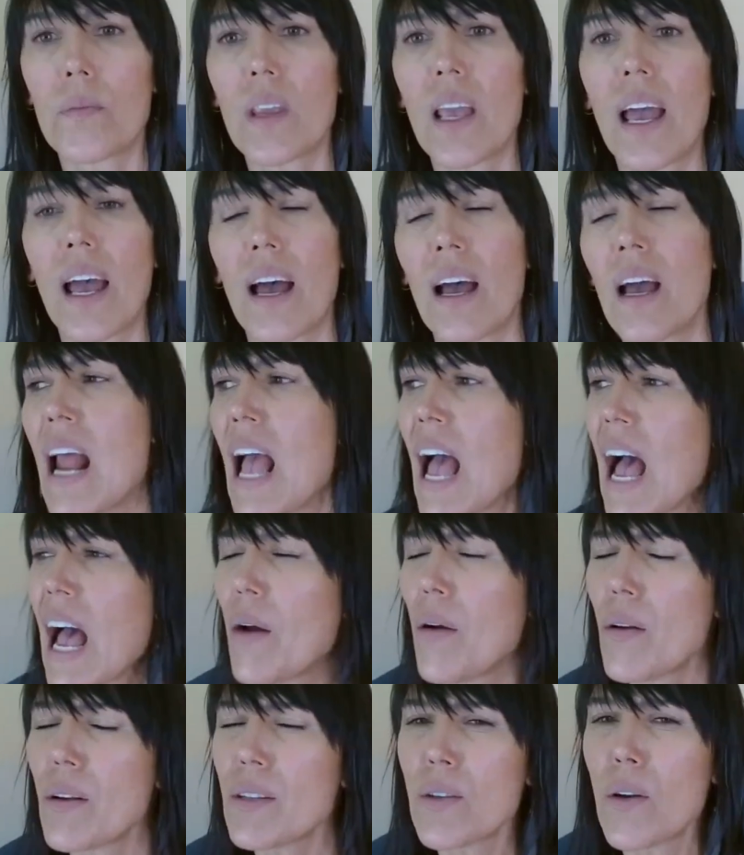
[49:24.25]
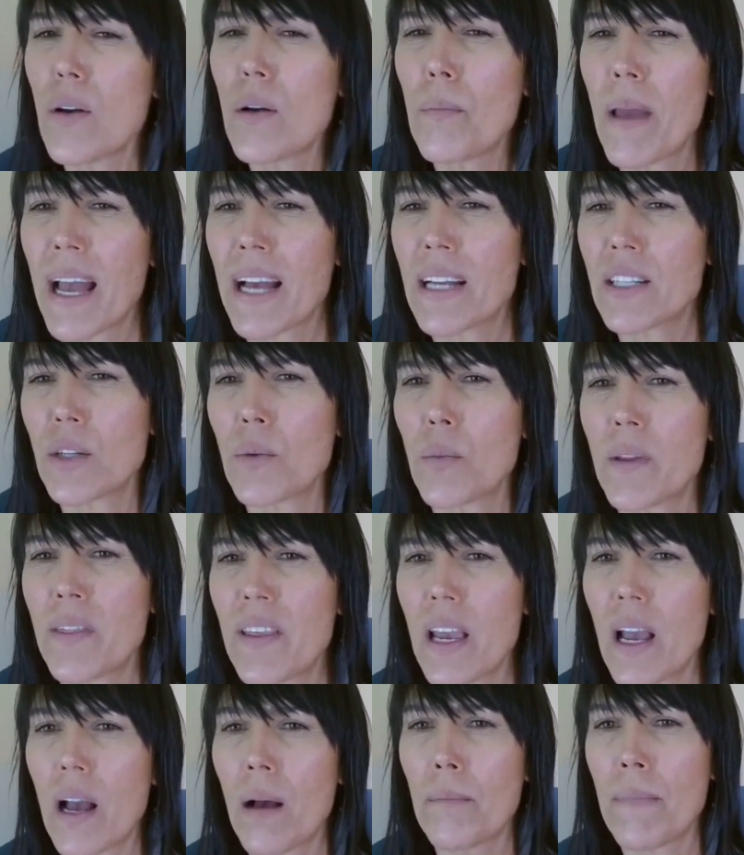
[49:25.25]
Yeah, I'd also imagine
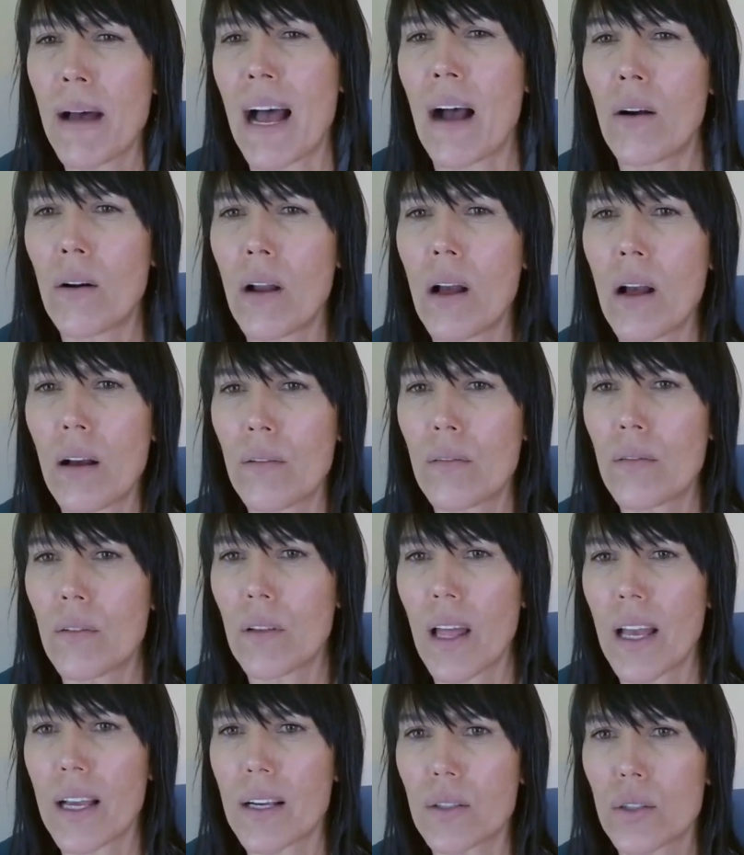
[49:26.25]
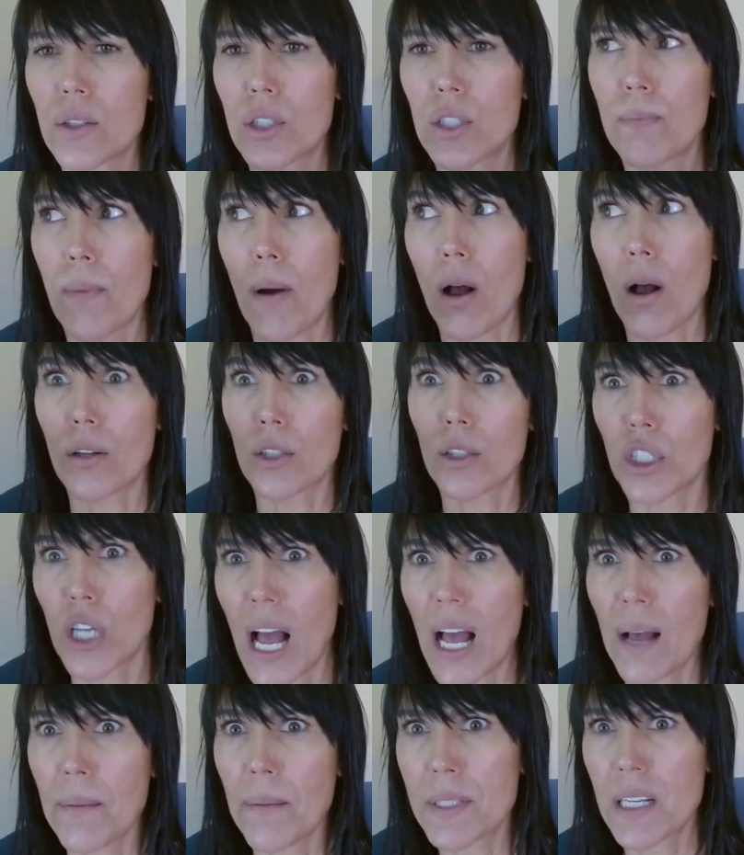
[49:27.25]
with the amount of like small
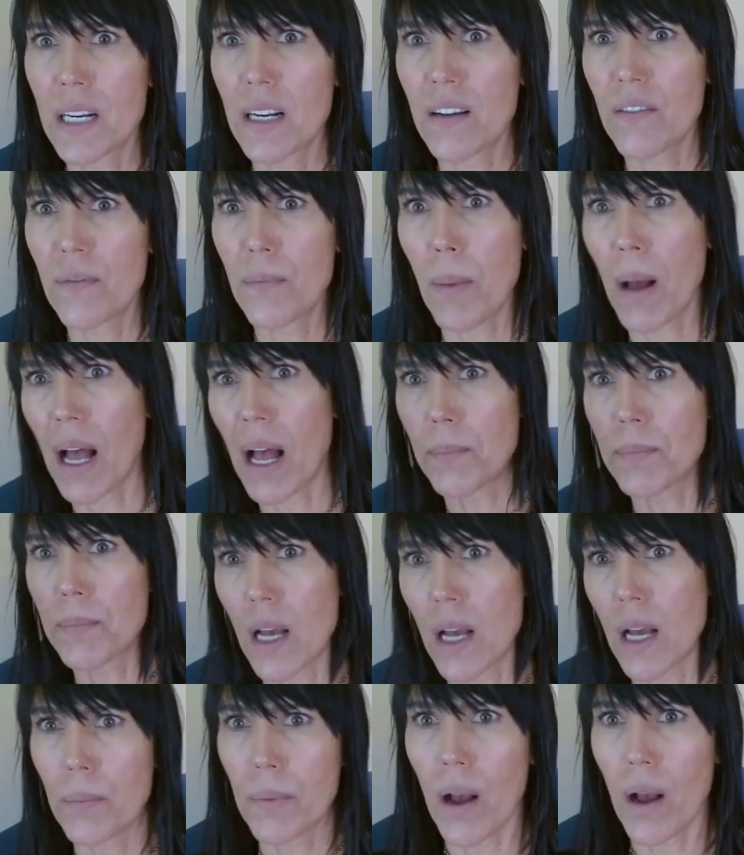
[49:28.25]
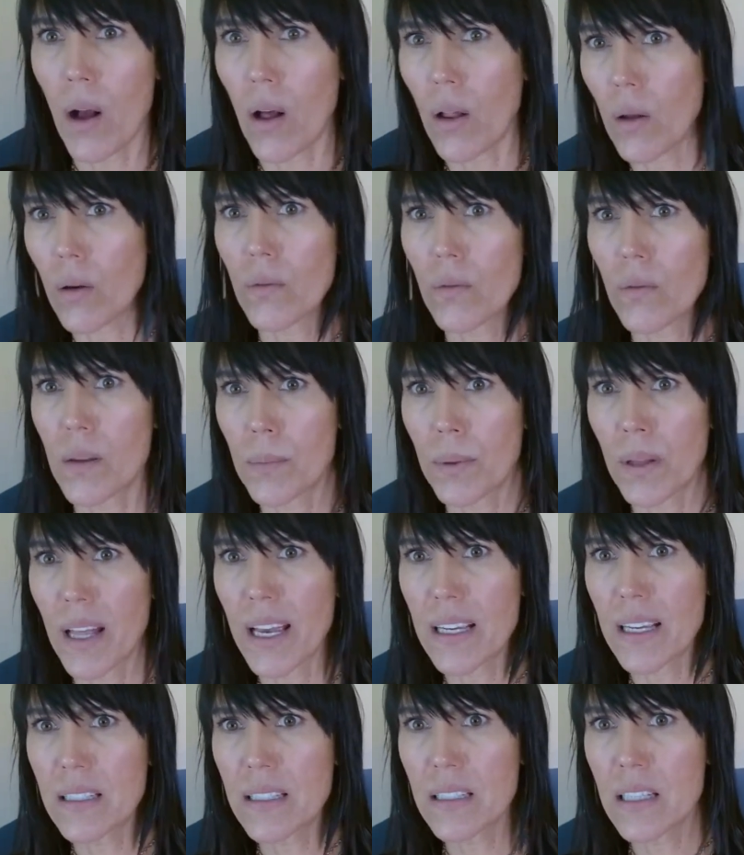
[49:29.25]
shops that have popped up all over the
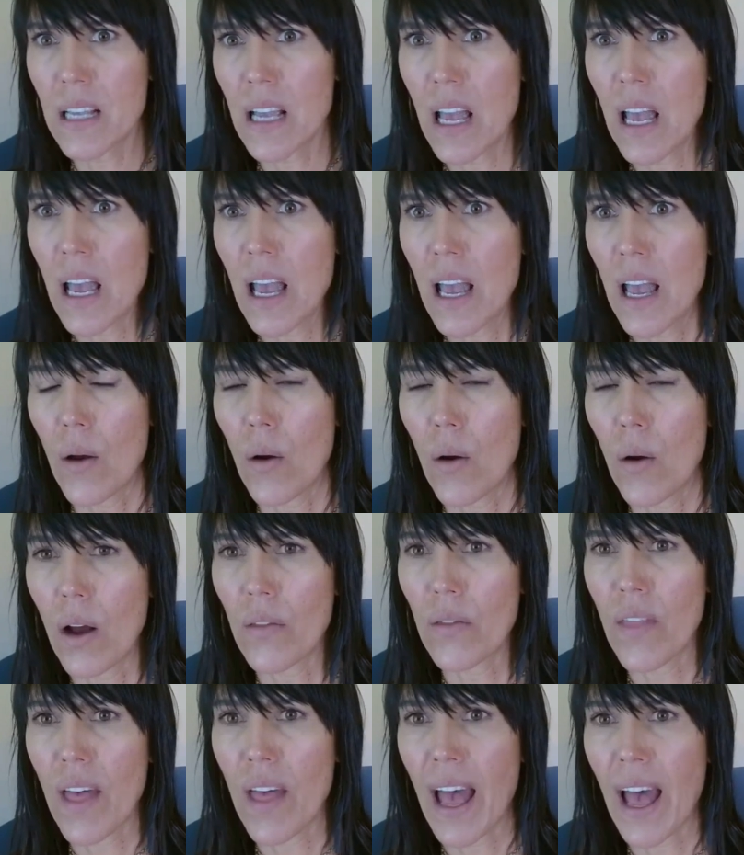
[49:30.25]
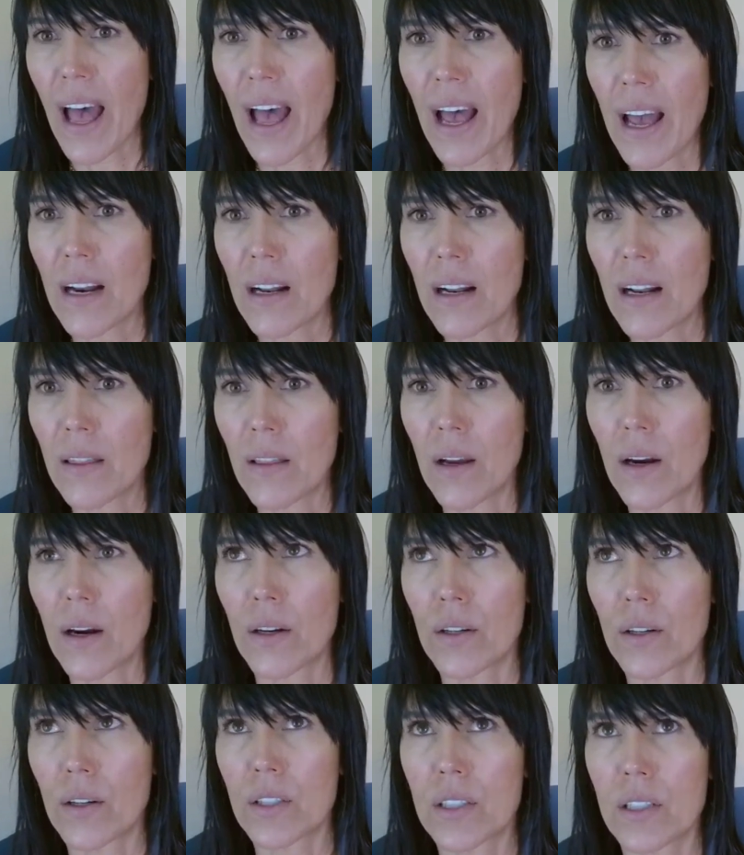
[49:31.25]
place, that
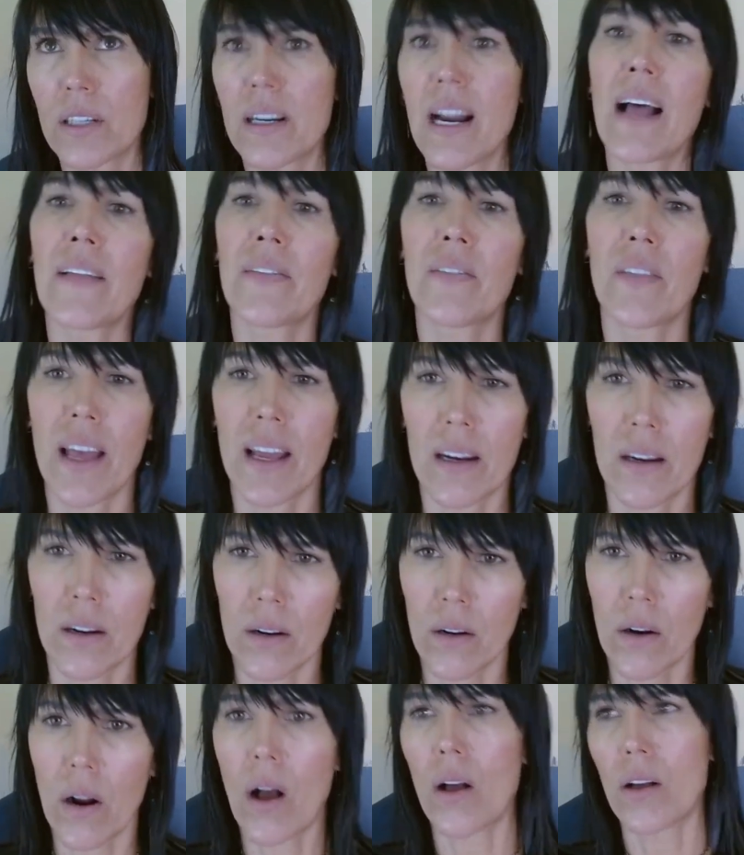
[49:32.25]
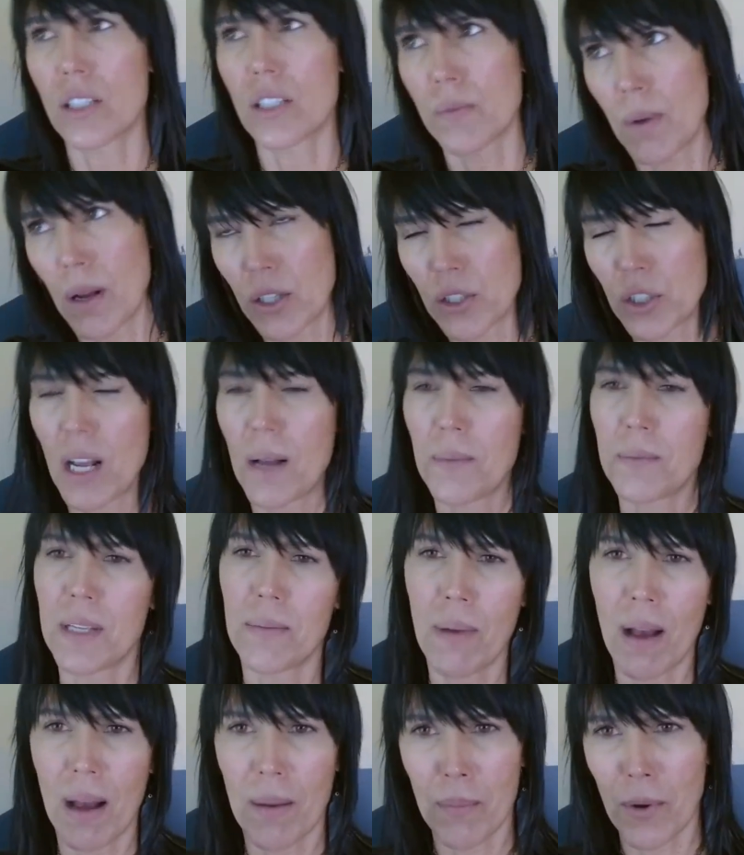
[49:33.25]
there's not that all small shops
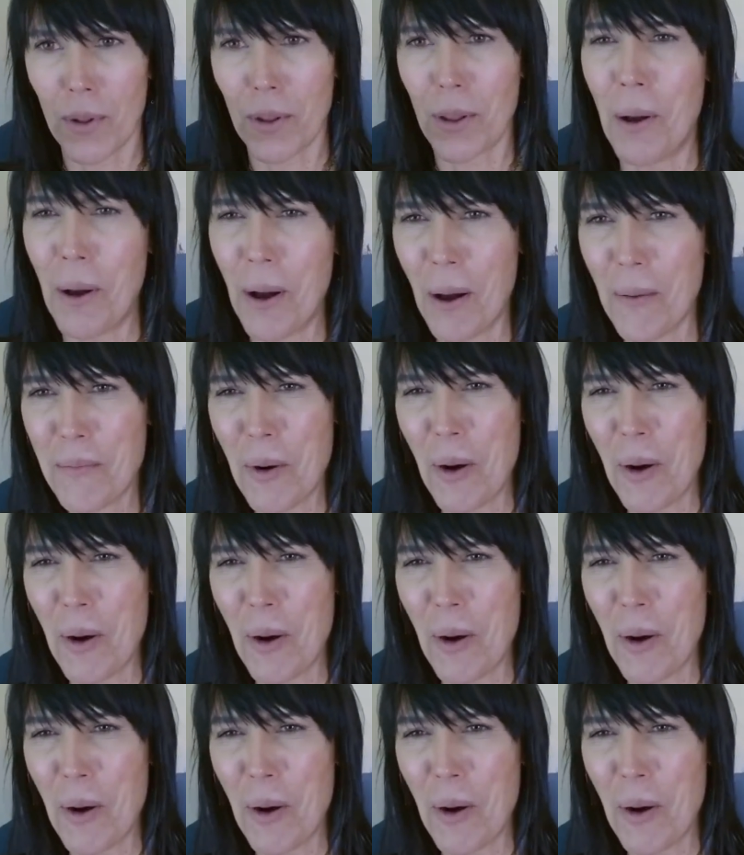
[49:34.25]
that pop all, up